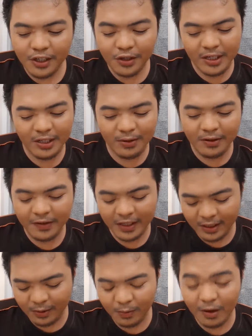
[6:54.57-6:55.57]
Straight swift
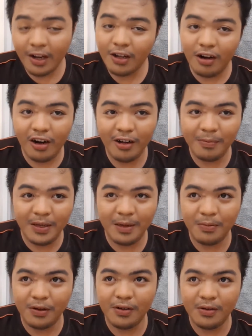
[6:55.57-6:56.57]
is what I call
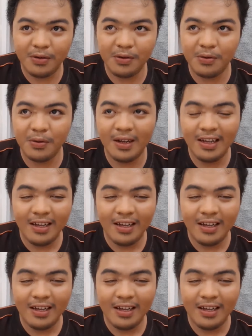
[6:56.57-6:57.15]
people who